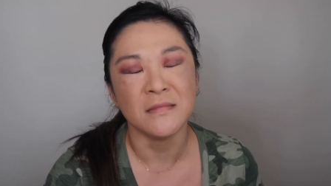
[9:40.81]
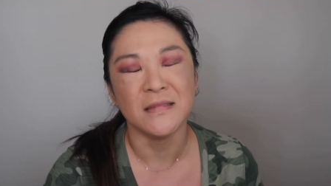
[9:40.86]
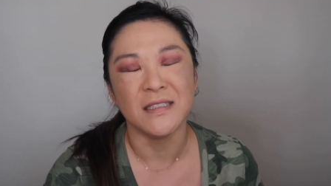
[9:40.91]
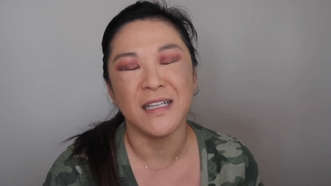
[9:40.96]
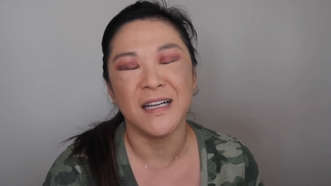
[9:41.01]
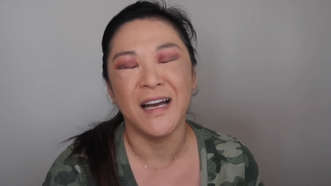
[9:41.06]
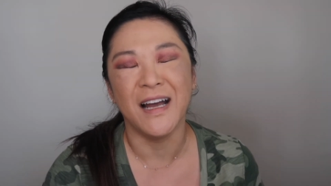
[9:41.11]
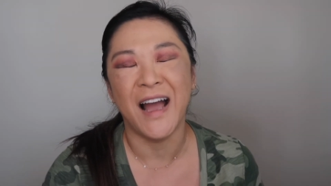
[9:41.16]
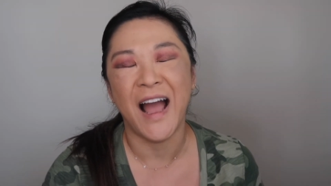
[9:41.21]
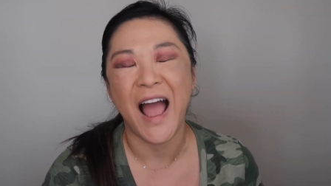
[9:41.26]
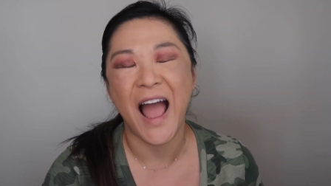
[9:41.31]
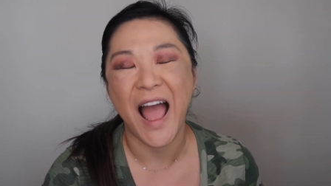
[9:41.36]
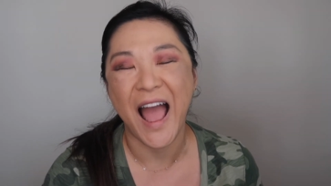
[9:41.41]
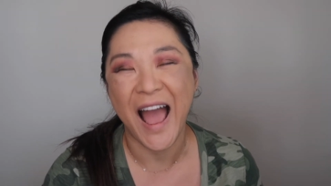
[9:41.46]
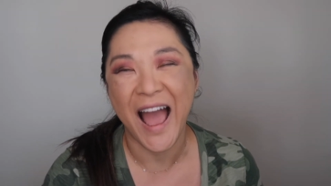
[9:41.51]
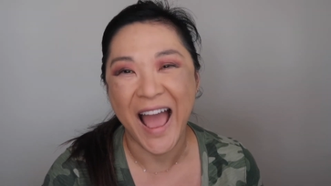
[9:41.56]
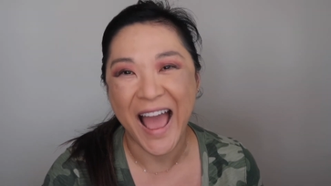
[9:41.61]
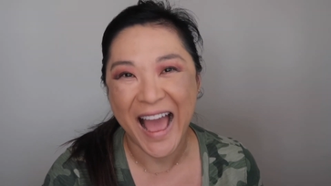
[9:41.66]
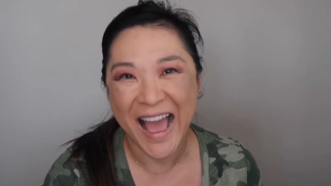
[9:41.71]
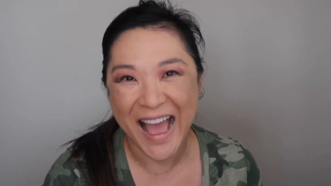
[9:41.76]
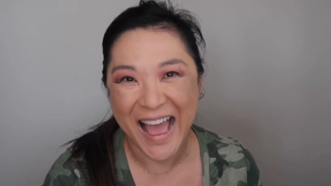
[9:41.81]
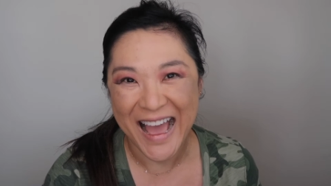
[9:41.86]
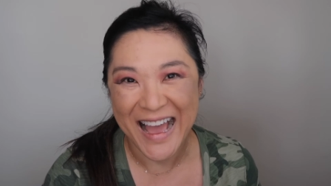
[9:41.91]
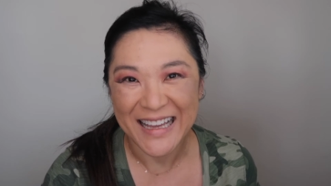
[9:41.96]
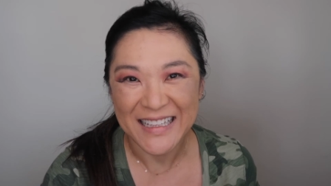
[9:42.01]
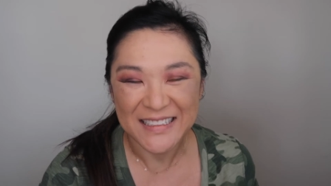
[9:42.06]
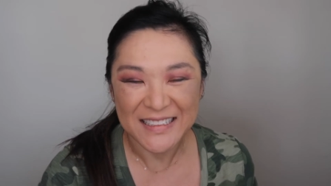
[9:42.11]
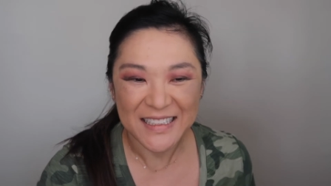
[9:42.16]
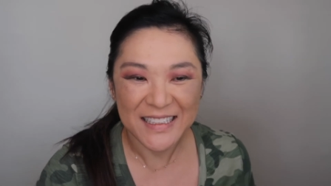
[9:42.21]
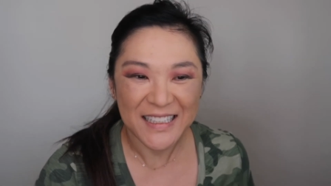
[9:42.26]

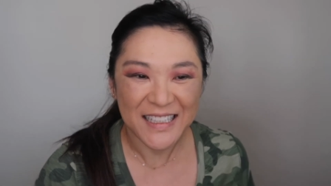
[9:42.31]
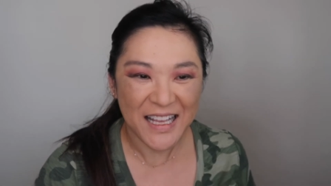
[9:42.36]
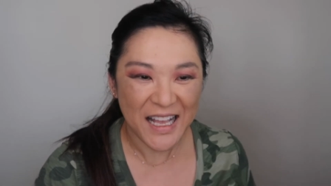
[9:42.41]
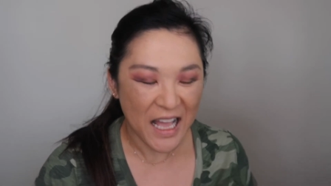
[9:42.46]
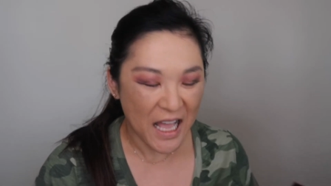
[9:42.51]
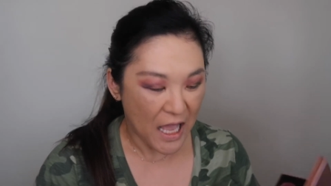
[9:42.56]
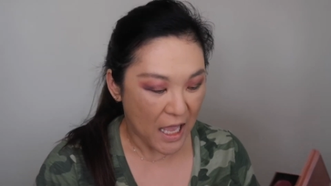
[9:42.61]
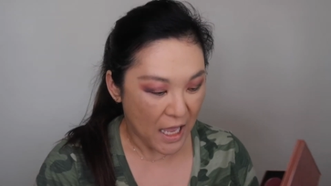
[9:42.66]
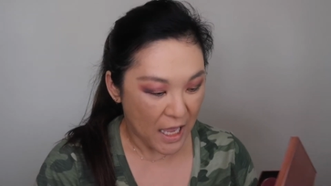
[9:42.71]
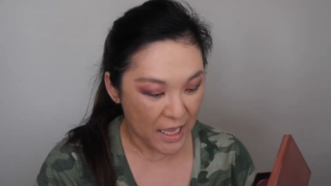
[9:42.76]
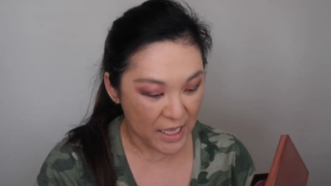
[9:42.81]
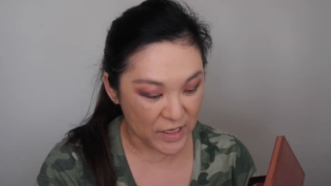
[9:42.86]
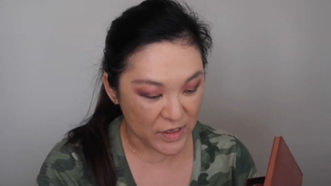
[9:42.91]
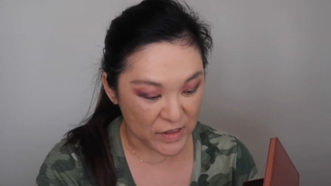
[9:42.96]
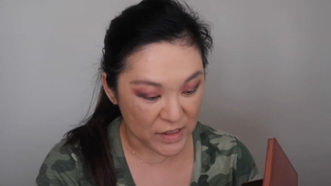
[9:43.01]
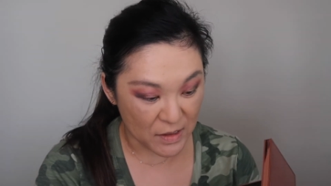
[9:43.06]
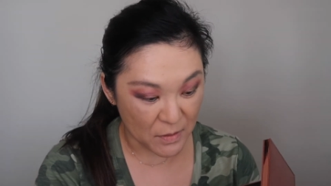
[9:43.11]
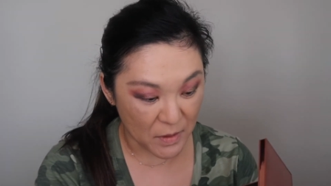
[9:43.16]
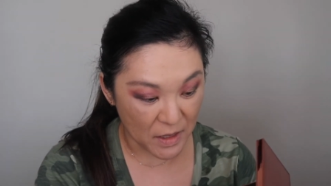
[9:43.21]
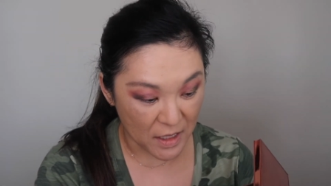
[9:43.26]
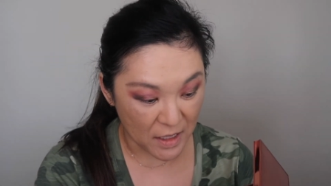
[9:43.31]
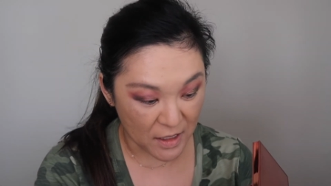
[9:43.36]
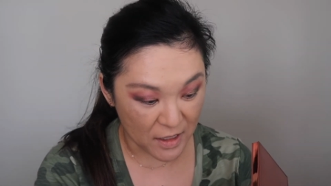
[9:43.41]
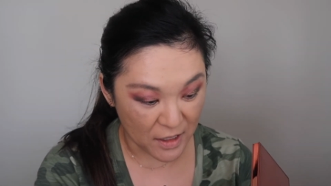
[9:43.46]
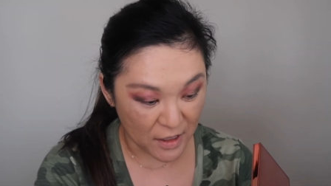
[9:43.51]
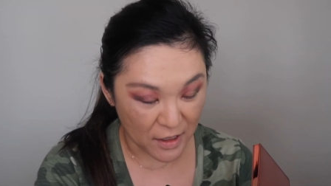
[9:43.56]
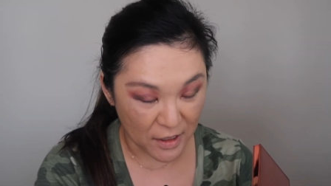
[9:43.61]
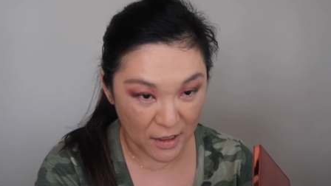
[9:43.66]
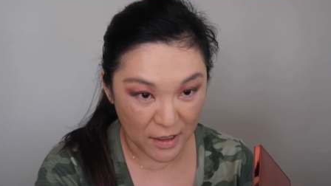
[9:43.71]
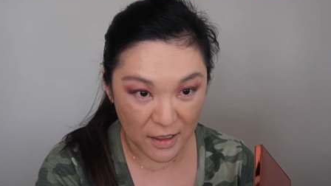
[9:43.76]
I used to be a
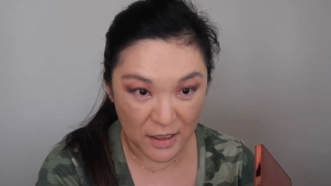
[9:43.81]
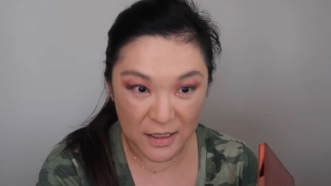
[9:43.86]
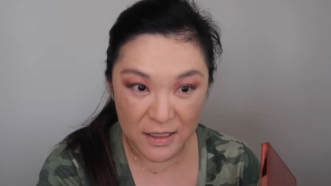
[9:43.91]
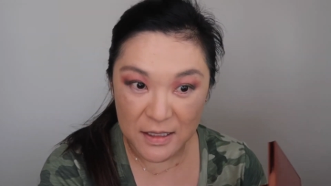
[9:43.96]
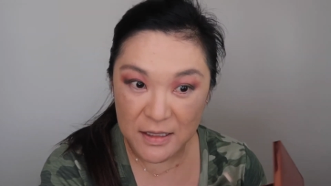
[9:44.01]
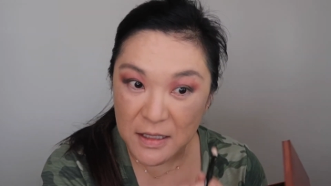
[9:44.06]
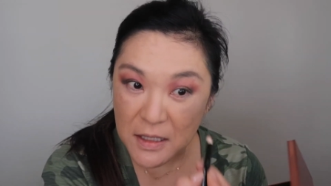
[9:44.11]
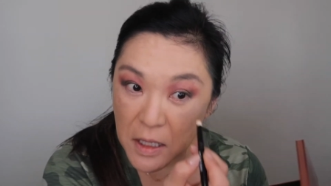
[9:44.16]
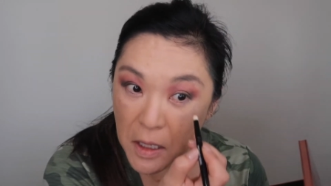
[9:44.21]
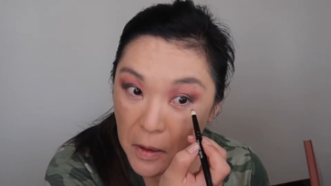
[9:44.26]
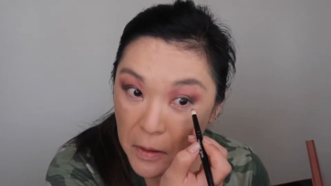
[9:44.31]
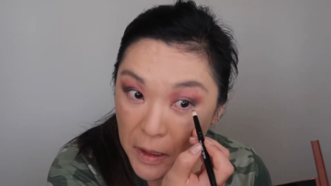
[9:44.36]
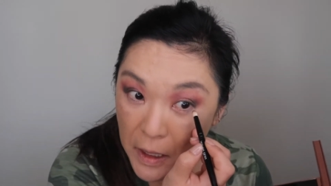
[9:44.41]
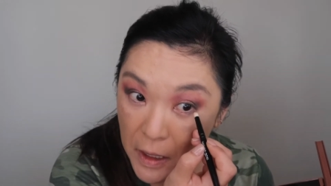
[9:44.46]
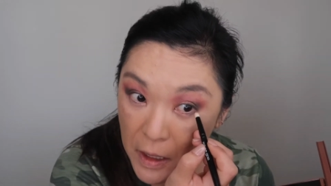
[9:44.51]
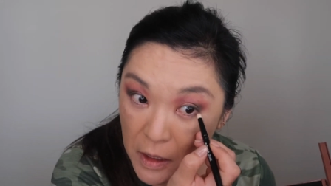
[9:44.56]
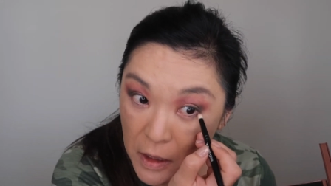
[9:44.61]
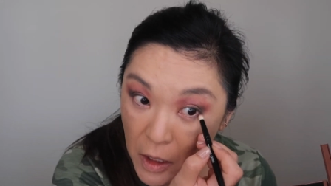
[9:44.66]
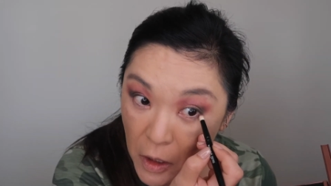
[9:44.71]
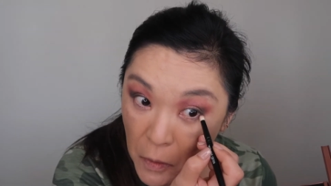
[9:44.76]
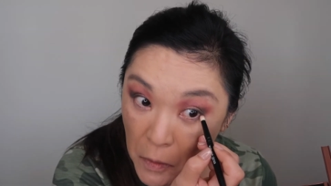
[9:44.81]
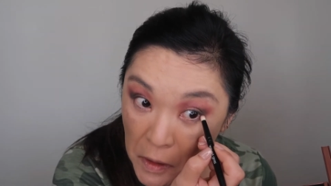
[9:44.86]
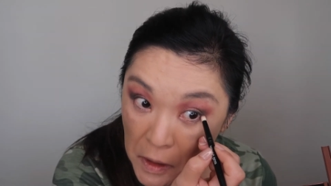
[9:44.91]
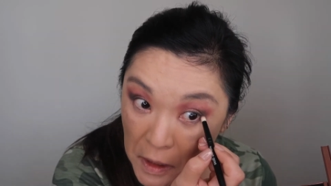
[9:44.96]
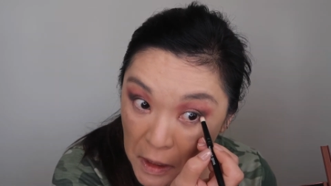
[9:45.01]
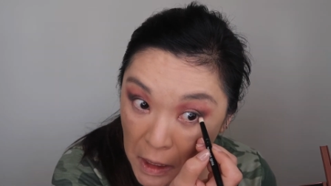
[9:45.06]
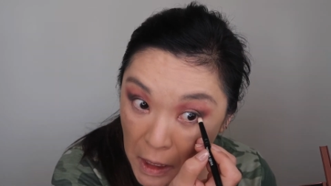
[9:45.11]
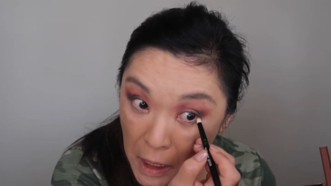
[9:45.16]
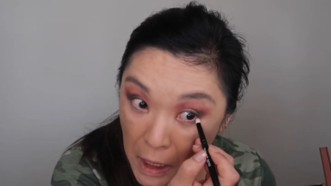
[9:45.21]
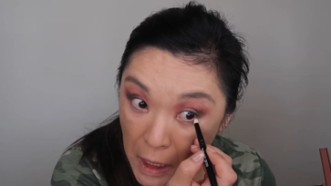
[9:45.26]
nurse. Okay, lower
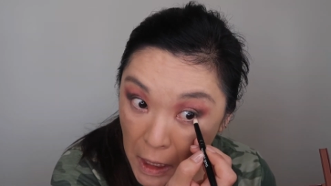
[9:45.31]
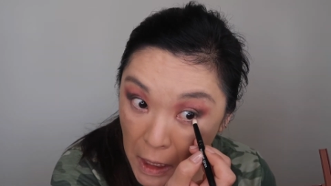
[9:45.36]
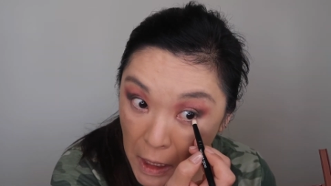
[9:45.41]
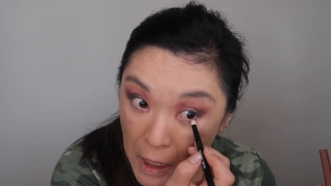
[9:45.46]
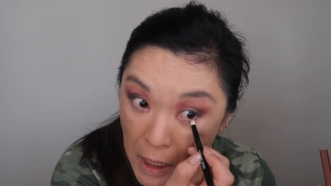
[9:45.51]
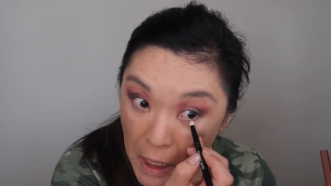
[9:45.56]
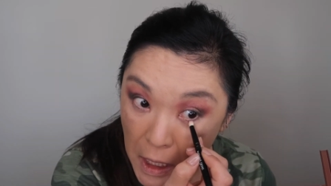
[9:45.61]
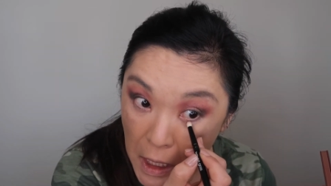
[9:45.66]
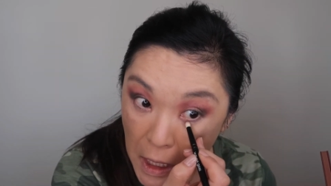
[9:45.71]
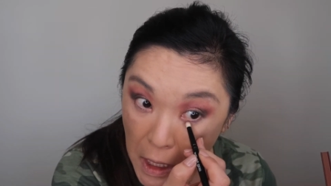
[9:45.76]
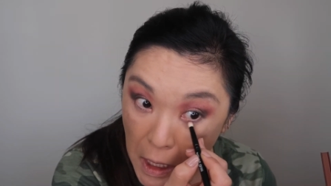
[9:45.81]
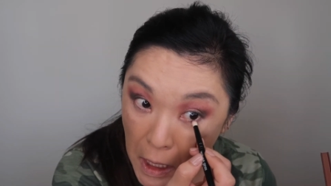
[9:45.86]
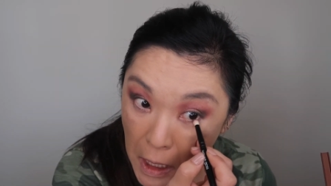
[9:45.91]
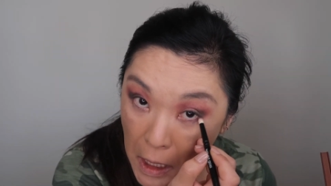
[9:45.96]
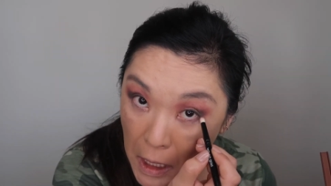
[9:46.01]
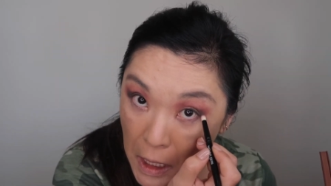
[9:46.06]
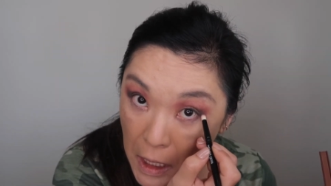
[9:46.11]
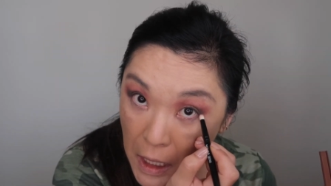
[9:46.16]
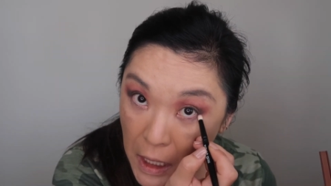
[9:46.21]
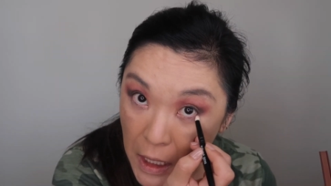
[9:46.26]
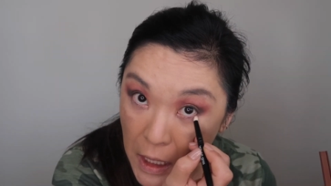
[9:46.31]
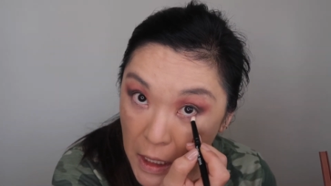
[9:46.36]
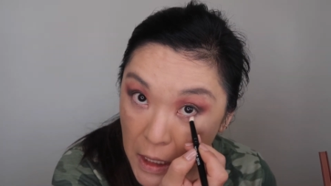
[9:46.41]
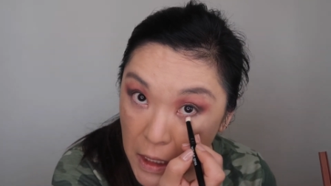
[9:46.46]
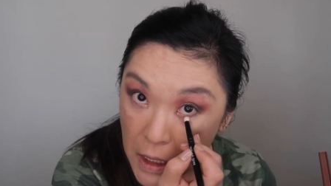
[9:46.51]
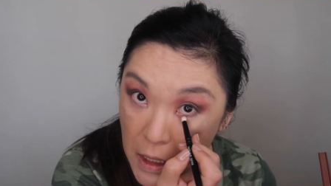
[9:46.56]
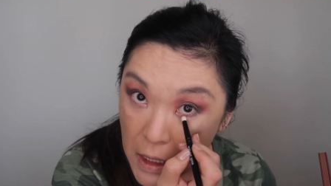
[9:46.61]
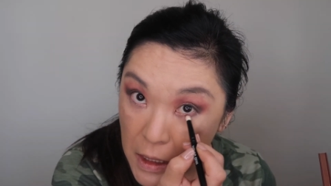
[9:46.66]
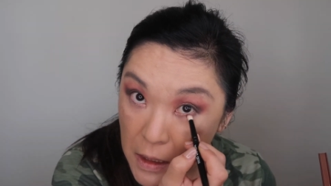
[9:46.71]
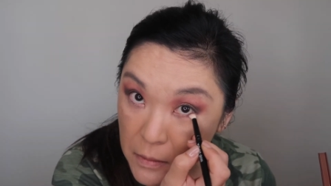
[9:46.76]
lid,
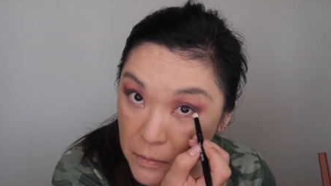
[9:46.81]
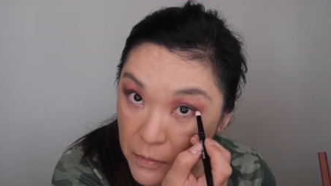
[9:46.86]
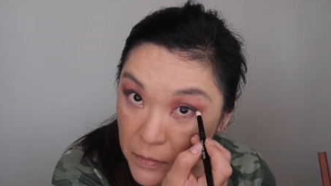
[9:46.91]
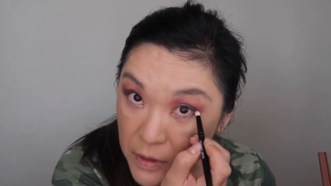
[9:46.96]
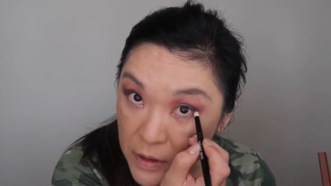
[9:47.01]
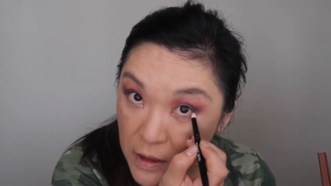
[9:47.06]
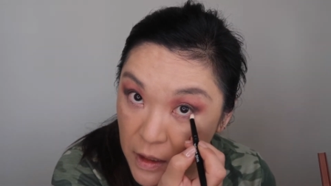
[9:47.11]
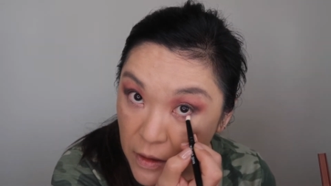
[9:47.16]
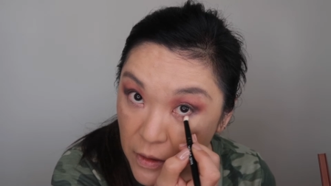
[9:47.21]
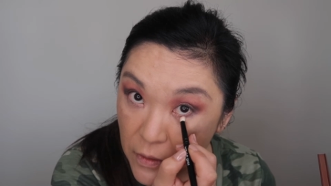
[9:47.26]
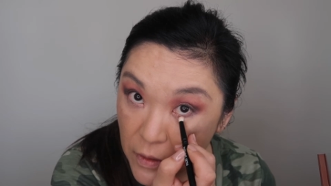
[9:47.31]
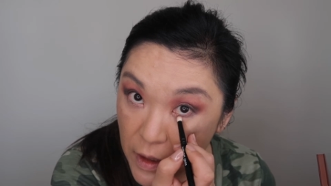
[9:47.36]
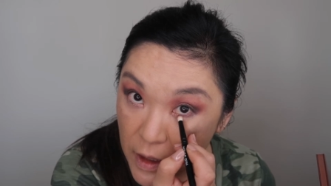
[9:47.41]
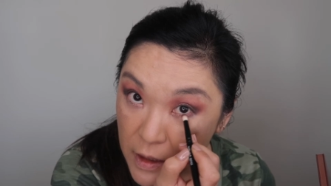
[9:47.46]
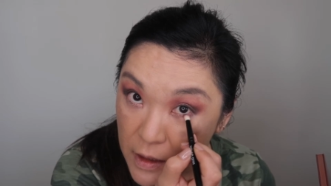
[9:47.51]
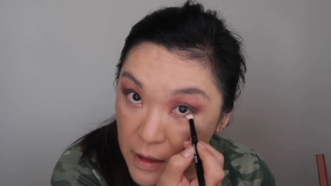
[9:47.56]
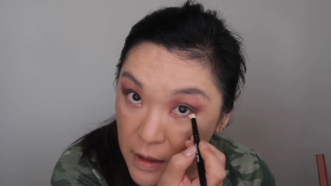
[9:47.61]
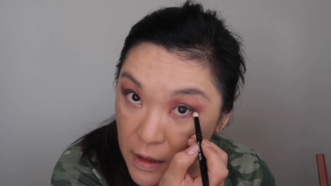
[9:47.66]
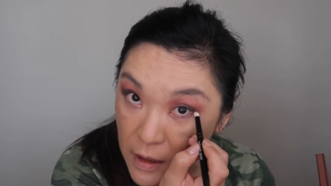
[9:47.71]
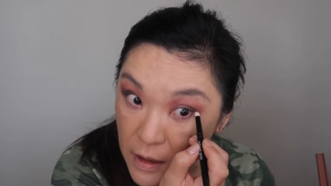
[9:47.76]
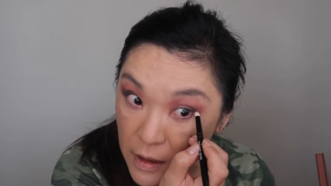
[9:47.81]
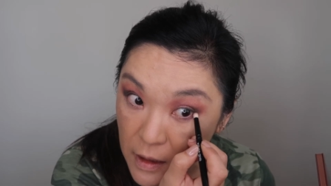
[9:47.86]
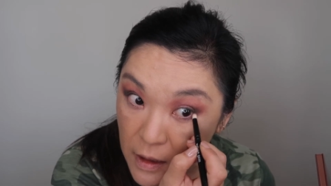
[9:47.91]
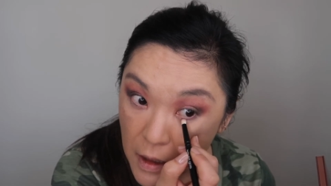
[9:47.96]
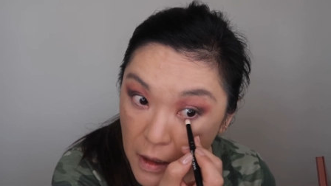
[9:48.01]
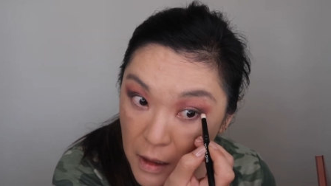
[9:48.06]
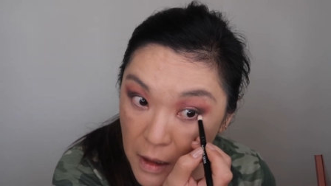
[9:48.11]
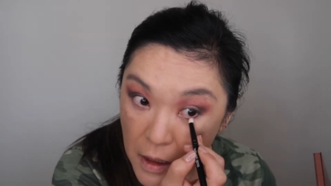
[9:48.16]
and put that right there.